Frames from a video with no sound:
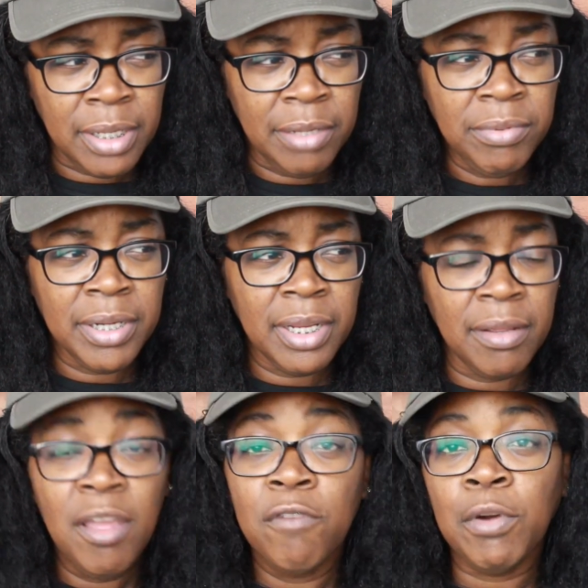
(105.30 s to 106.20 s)
It wasn't it
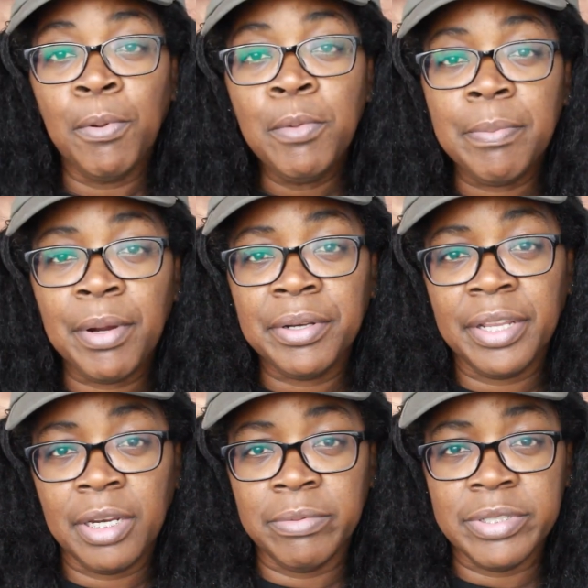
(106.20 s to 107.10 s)
for Poobie's
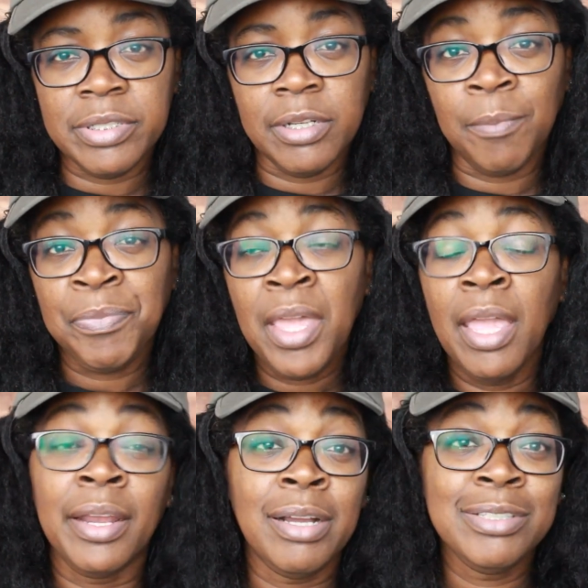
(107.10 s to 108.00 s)
birthday. They was here,
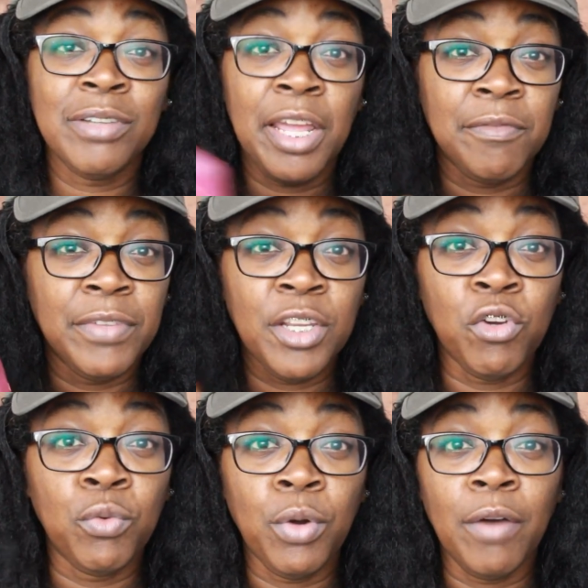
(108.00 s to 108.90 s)
and I also got a
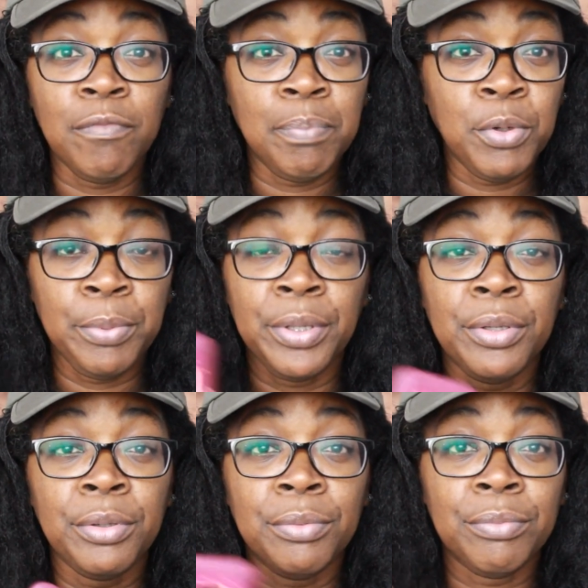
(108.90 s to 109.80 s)
video of Poobie